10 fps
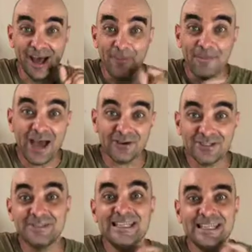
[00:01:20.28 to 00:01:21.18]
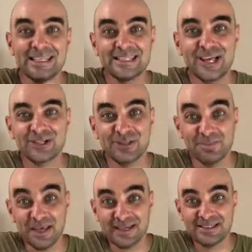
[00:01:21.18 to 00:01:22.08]
amount of tea that's actually
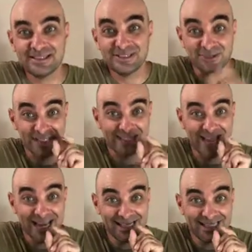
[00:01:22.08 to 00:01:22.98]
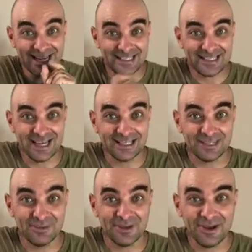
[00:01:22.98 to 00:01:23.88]
picked. So it's a tiny, tiny, tiny
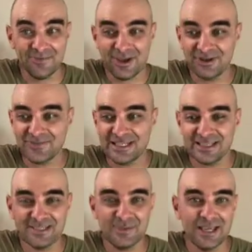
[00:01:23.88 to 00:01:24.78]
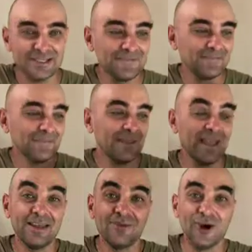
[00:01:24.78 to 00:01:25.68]
little bit amount of tea that's picked,
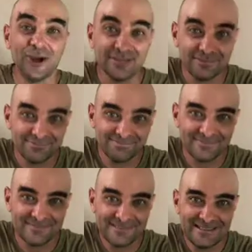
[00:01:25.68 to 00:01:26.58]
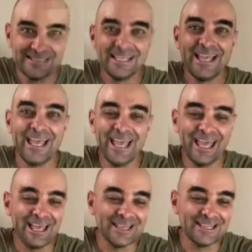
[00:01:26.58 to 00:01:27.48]
and I've got it.
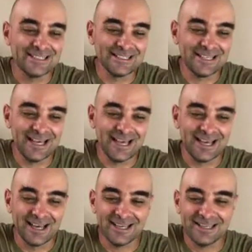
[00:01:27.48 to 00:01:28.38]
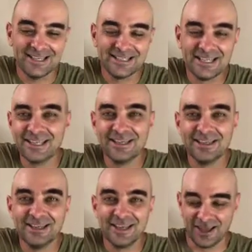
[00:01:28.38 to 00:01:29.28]
And it's
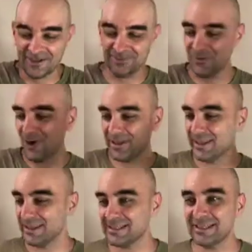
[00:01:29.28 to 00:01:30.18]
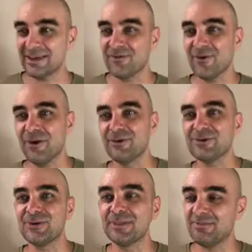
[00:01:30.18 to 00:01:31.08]
like, I'm calling it like a
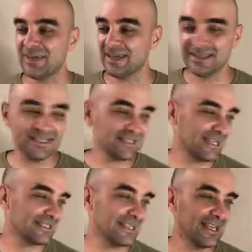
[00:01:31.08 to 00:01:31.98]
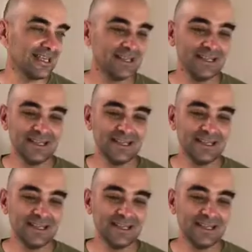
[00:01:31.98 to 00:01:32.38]
farmer's only pick, in the sense that